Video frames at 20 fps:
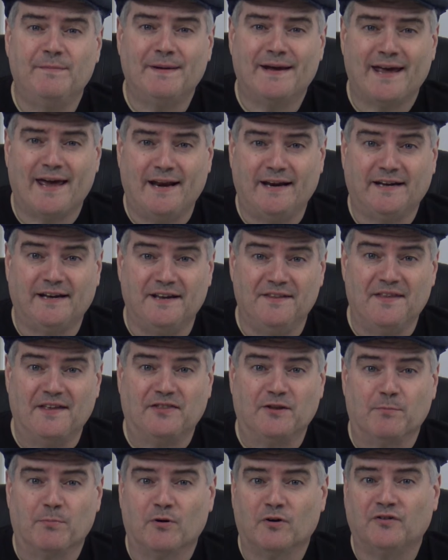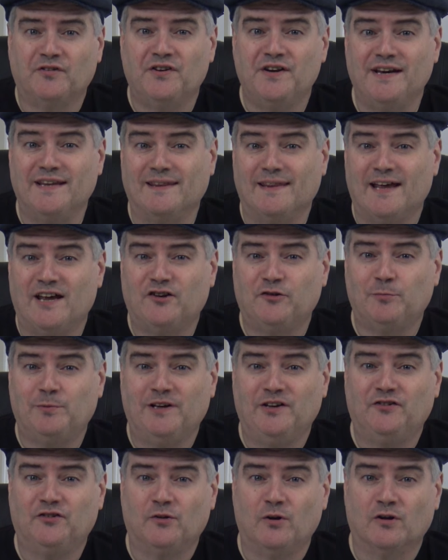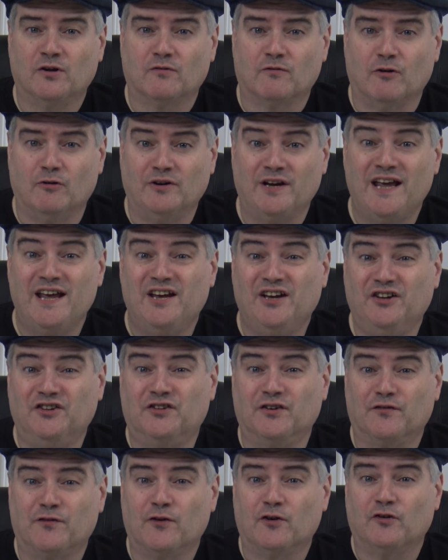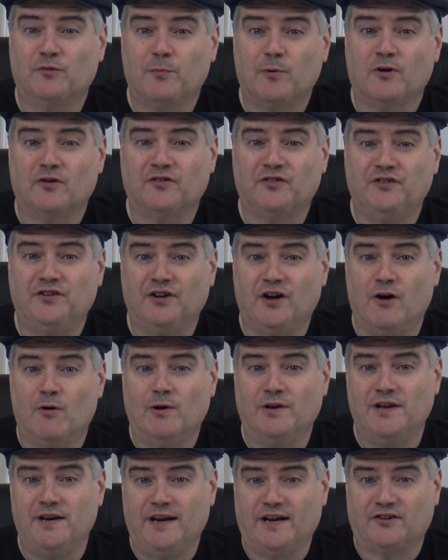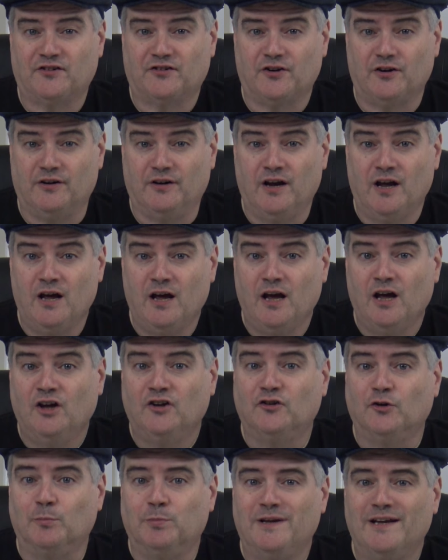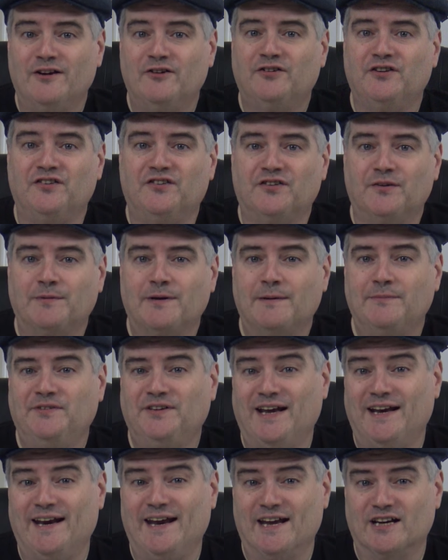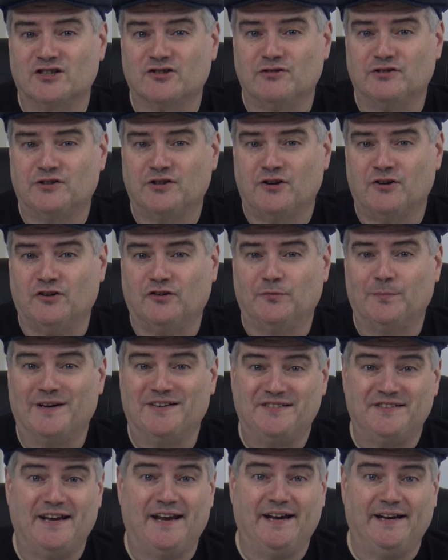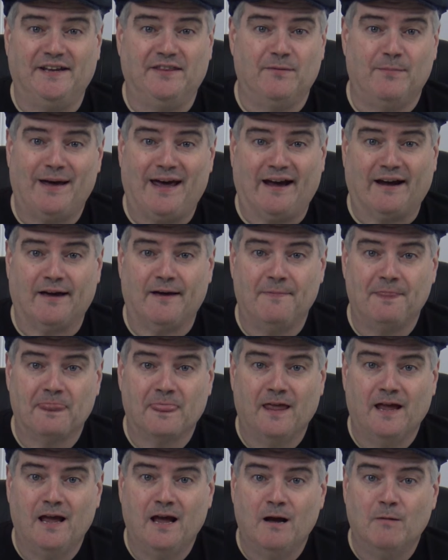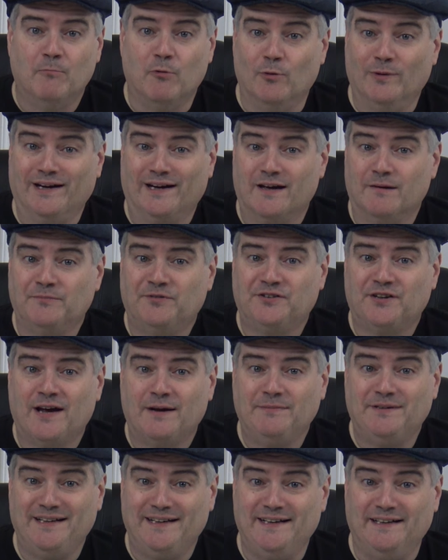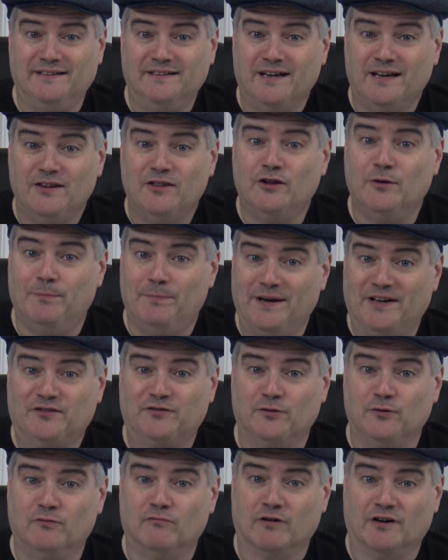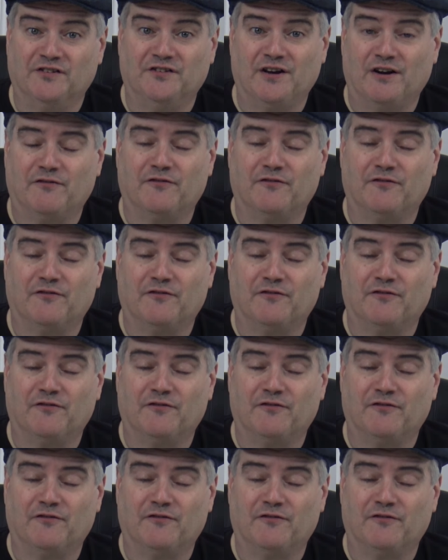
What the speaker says: mechanic in that the person in last place along the road is the first person to go on the next turn, so players can sometimes get extra turns by staying in the back. But when it comes time to eat, the best food runs out